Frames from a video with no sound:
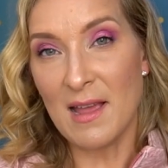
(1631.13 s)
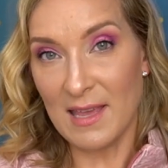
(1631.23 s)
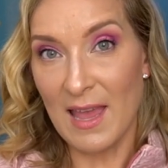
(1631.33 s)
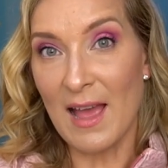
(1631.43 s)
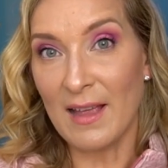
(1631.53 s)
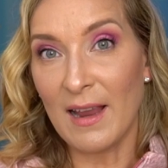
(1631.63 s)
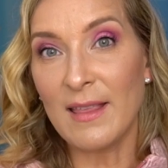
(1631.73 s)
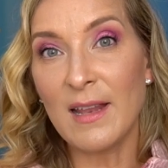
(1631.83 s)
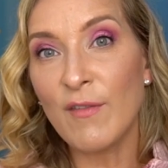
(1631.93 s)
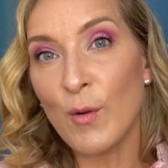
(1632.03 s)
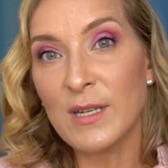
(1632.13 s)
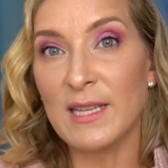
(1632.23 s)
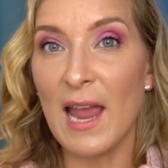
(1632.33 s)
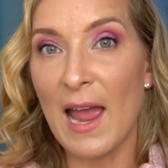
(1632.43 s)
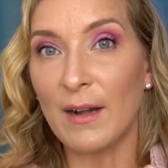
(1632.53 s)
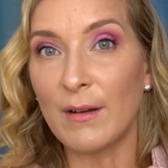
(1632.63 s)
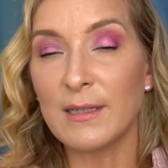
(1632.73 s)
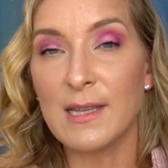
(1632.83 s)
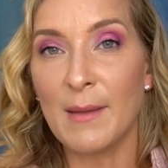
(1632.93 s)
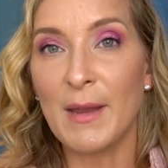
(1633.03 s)
yeah and then of course the
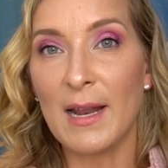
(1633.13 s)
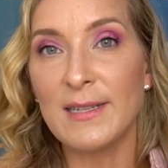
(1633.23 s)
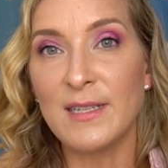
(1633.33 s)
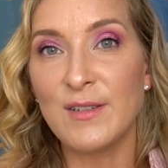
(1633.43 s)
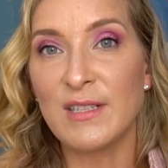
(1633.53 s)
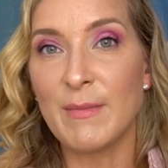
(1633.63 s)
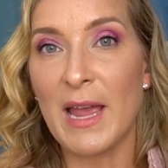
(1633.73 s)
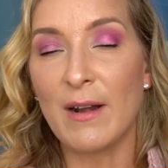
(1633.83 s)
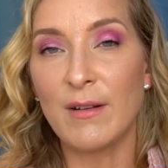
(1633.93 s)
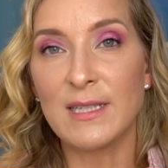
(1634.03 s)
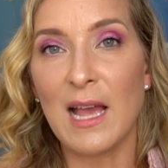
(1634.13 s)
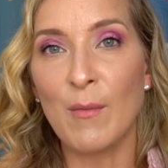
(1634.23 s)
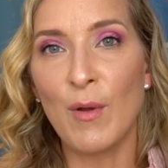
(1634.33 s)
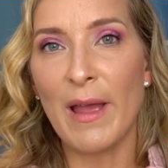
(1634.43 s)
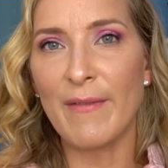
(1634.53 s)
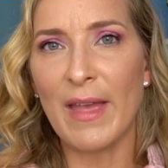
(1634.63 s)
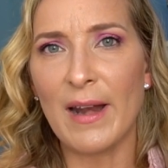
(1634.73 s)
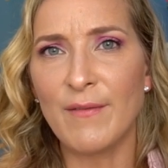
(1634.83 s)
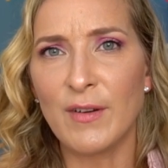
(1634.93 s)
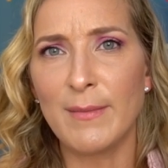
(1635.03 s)
add-ons i mean i did do some add-ons i will have
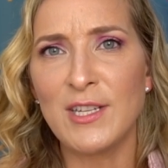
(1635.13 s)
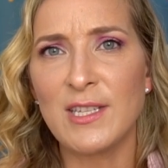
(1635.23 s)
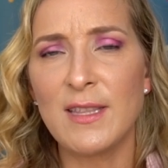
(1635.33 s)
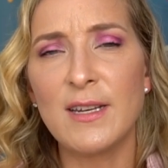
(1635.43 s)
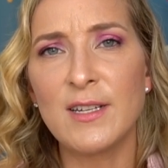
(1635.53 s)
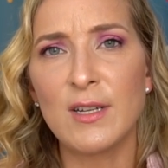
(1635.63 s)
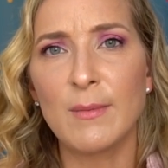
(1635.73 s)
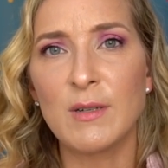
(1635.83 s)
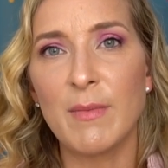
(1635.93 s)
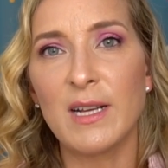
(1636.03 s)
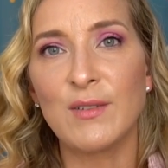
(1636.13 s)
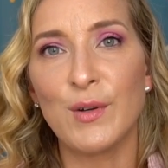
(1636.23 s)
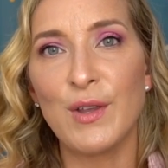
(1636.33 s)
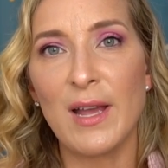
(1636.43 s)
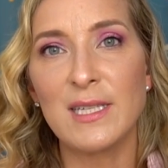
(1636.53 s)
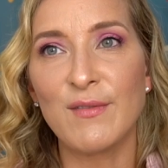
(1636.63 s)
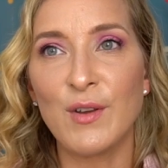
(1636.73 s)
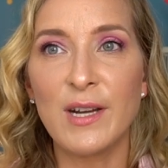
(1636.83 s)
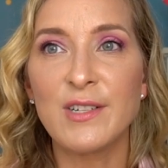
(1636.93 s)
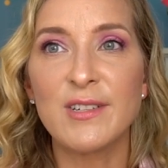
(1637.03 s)
that information in the description box for you guys if
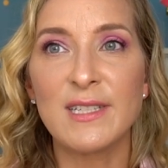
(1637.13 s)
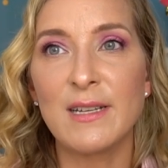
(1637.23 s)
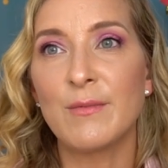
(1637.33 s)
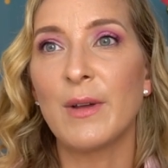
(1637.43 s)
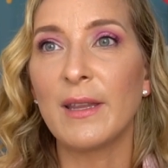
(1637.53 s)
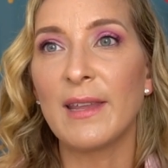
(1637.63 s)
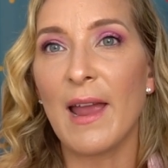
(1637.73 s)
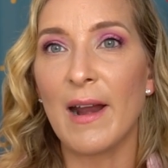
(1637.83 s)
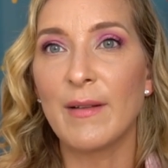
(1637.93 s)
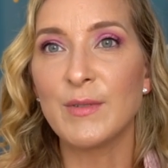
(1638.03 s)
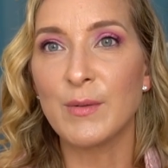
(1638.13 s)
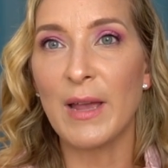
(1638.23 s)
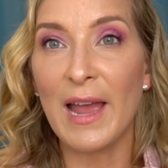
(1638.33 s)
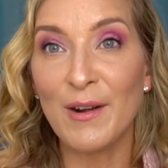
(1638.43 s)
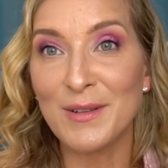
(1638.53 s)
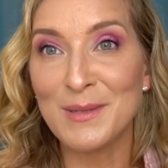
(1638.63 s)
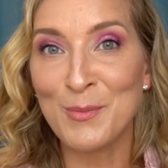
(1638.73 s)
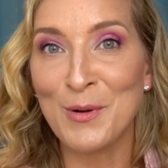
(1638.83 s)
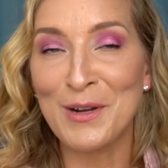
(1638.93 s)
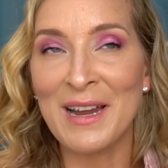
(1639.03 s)
you're interested in what the items add-ons
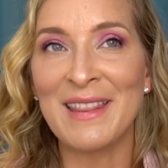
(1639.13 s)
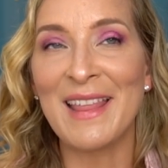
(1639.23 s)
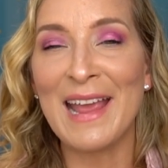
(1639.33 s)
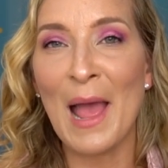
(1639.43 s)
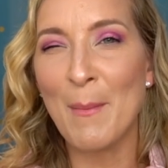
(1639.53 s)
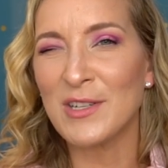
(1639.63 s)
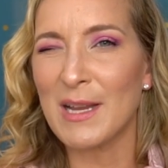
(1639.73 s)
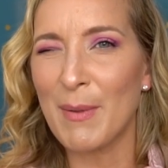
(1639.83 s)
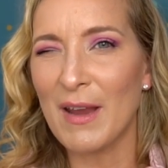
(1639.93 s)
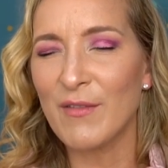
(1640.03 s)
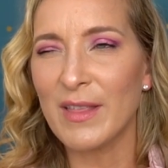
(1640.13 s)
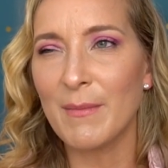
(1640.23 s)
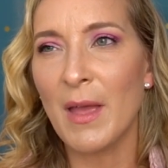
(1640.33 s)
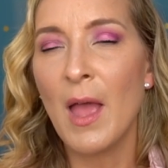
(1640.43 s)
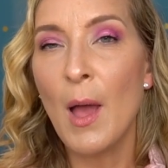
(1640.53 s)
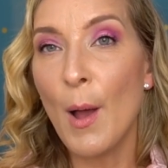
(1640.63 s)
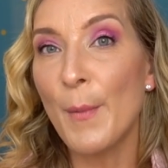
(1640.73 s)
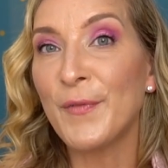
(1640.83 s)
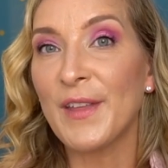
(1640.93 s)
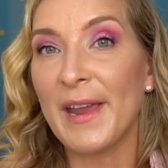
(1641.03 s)
were and like how much i paid for them
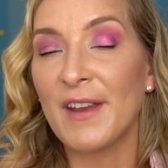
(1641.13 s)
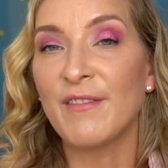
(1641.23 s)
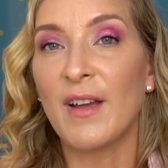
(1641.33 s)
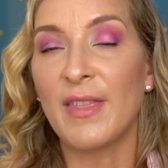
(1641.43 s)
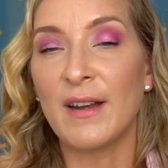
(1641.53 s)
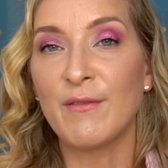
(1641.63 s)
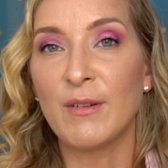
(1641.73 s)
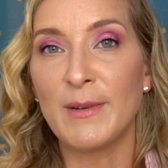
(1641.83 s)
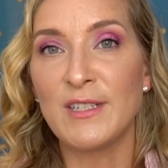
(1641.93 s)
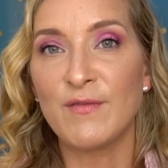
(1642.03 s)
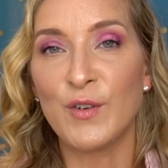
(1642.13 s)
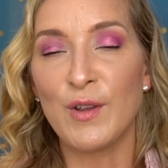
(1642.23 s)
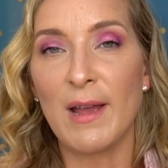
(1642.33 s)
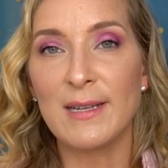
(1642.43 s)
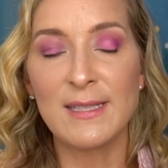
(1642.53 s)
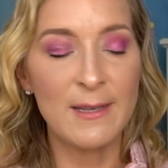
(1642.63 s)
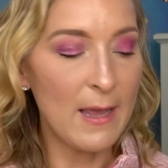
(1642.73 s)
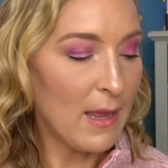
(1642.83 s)
hopefully i can find that information for you guys